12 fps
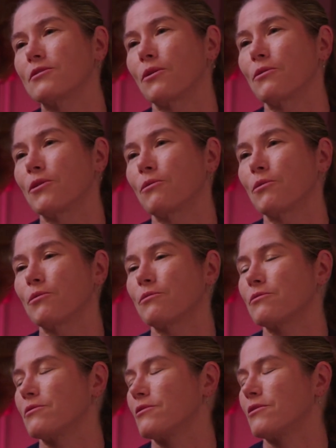So, you know, we're
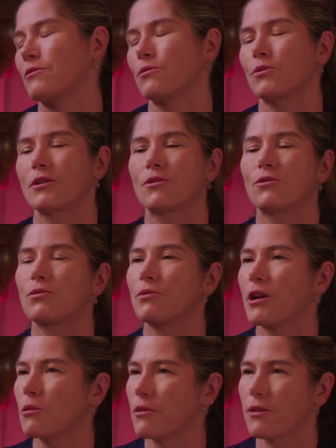
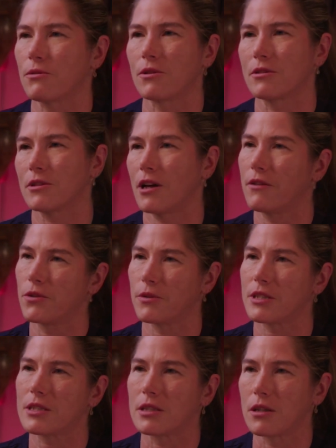incredibly thrilled to have
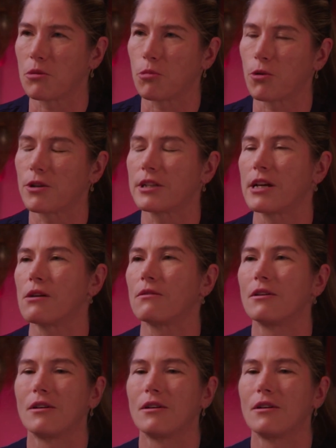USC on board now.